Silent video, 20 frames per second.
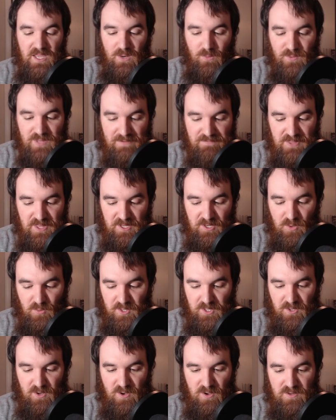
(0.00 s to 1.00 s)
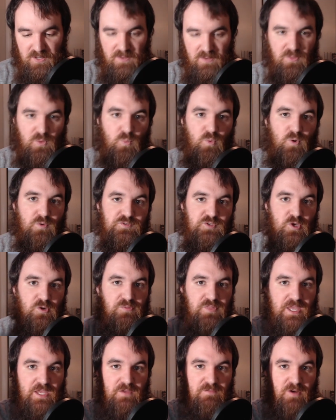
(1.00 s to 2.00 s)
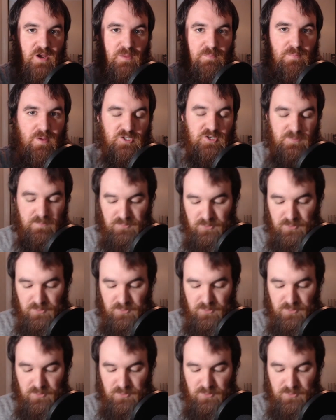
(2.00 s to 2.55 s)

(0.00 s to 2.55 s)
with everything going on in the world. So thank you very much,